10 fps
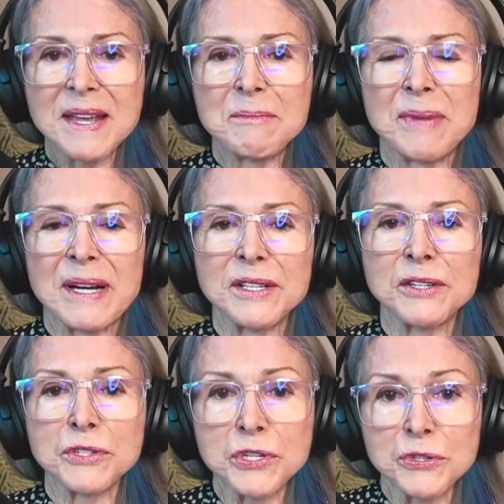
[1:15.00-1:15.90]
but
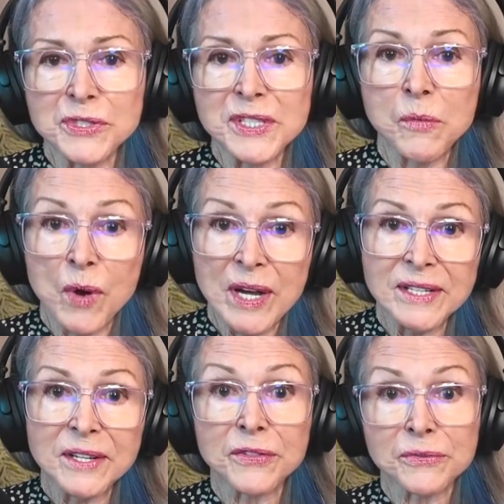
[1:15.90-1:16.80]
you're choosing
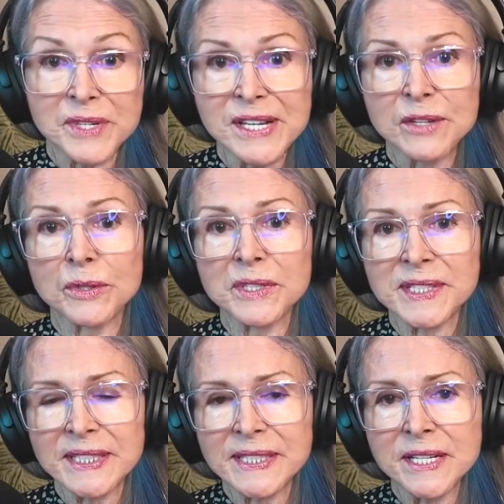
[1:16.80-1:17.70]
1, 3, or
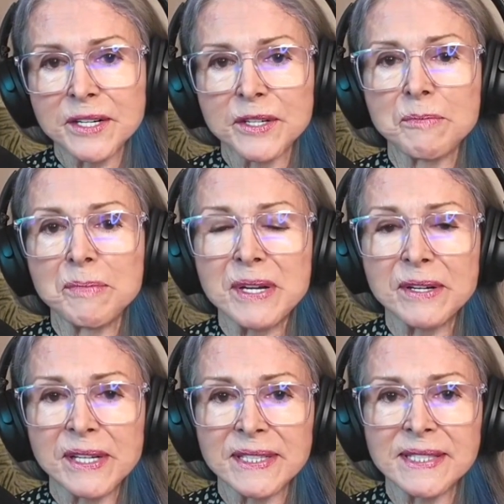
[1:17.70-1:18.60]
6-year
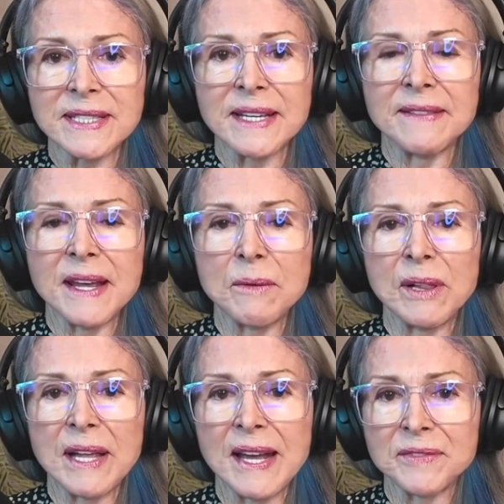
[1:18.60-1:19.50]
periods, and they will
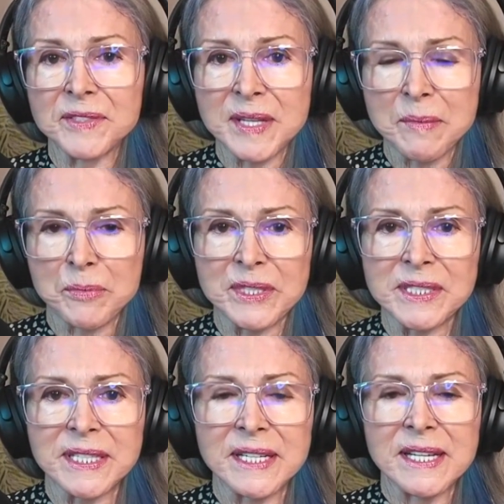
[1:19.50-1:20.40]
have
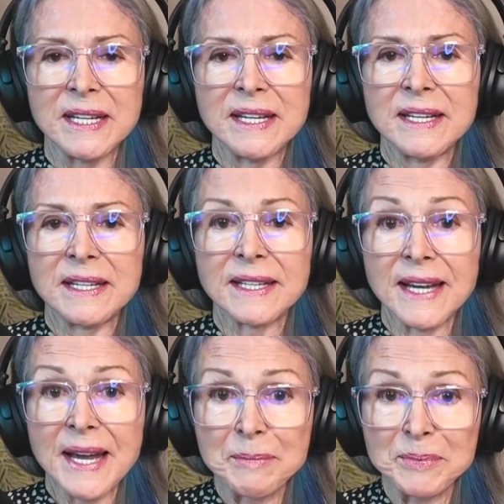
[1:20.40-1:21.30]
separate
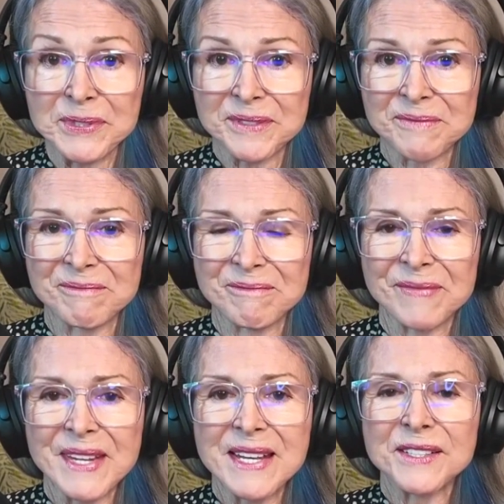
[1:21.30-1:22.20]
caps.
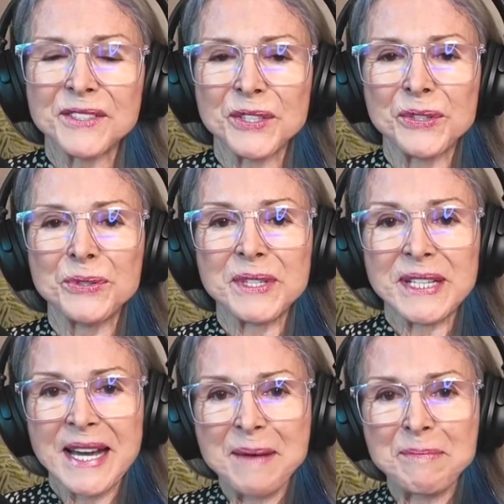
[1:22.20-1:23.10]
So
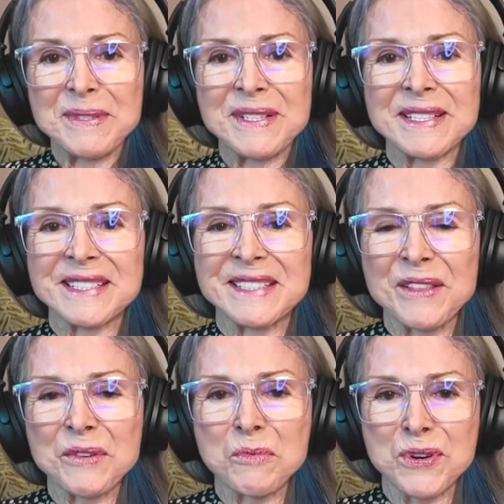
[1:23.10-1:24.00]
cap is
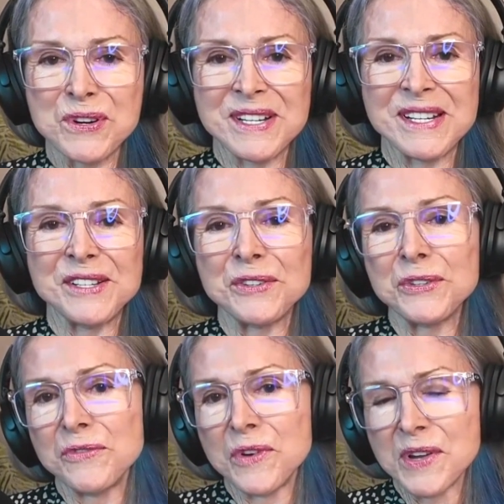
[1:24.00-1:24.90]
another word in your
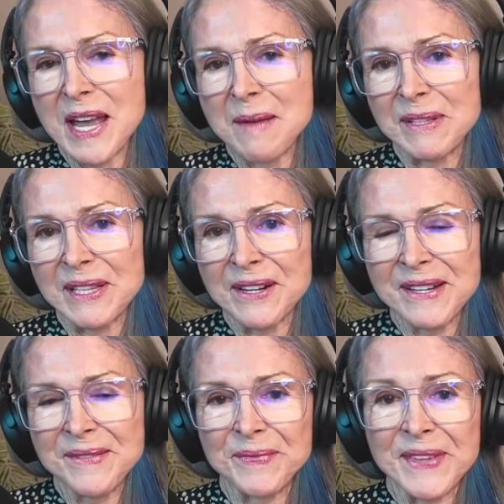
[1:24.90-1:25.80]
new
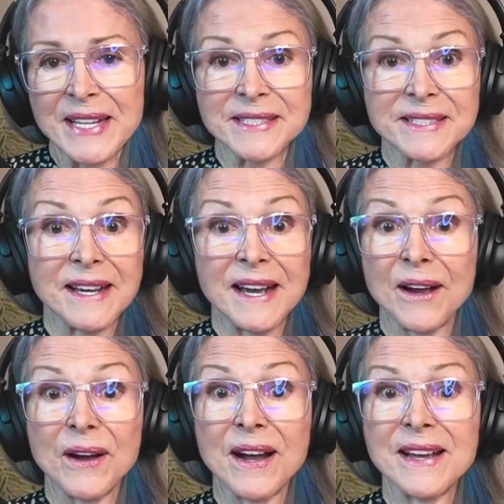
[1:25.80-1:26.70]
vocabulary. That's
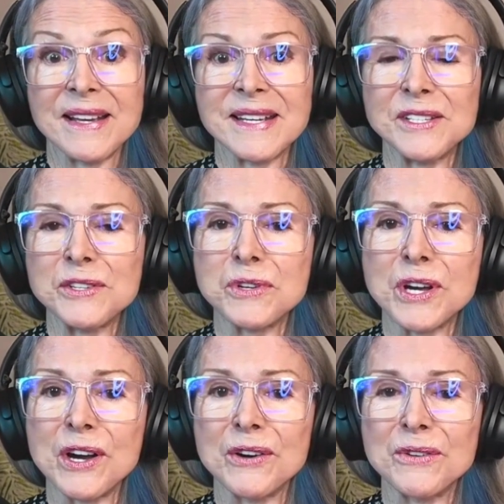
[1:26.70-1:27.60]
how high can you
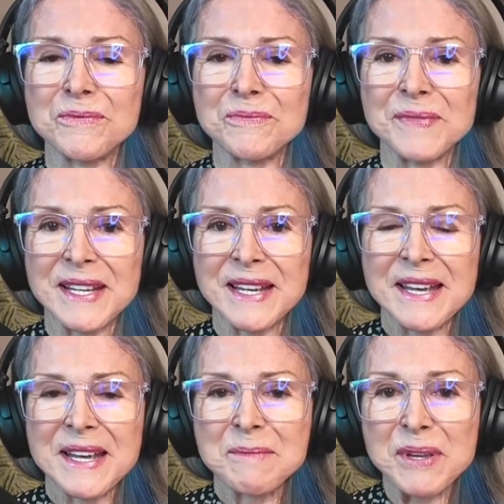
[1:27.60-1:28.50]
go?
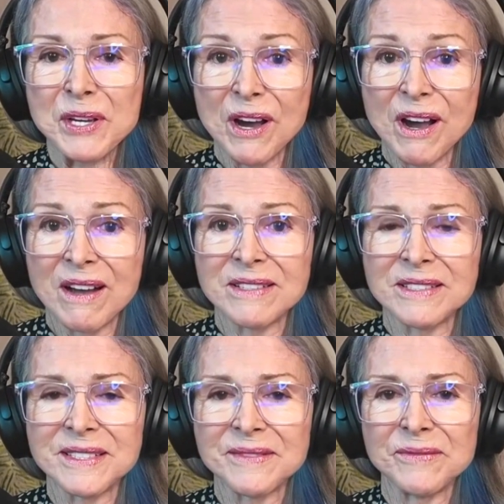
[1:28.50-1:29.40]

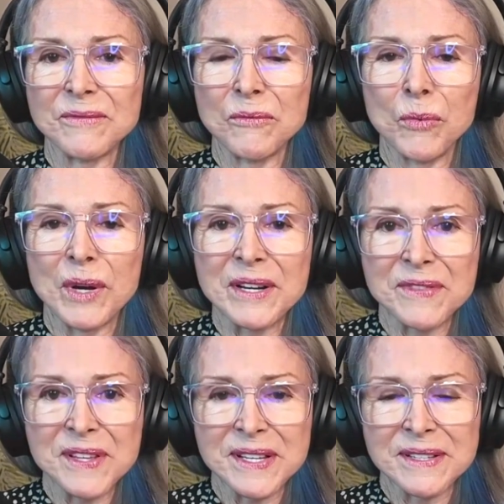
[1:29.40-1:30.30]
Because one of
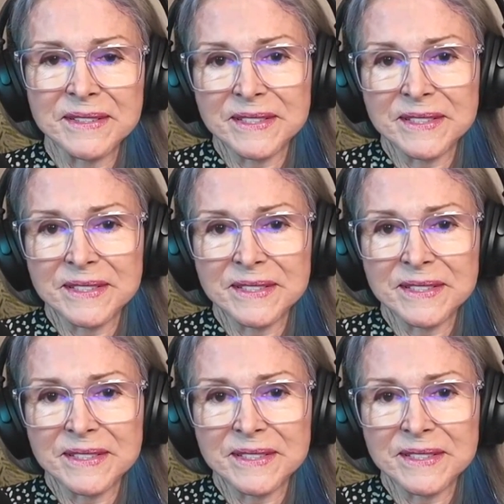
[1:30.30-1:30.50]
the